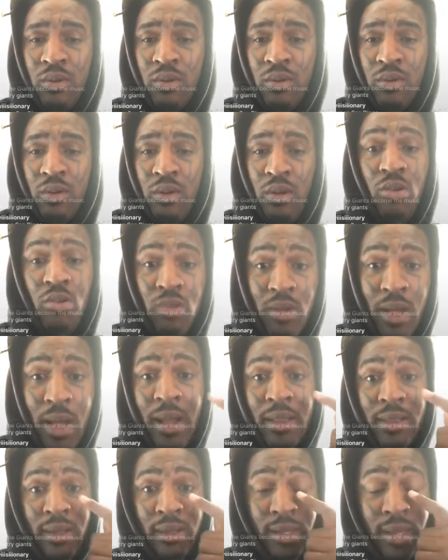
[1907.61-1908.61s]
Oh
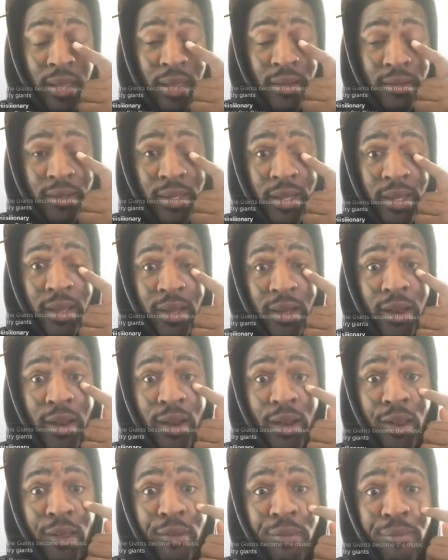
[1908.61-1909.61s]
God, the tears said
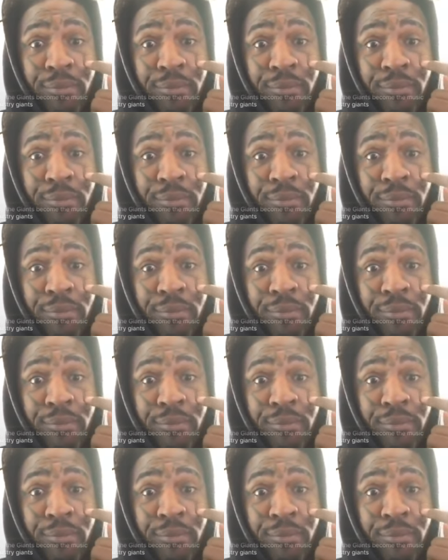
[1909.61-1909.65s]
Gloop.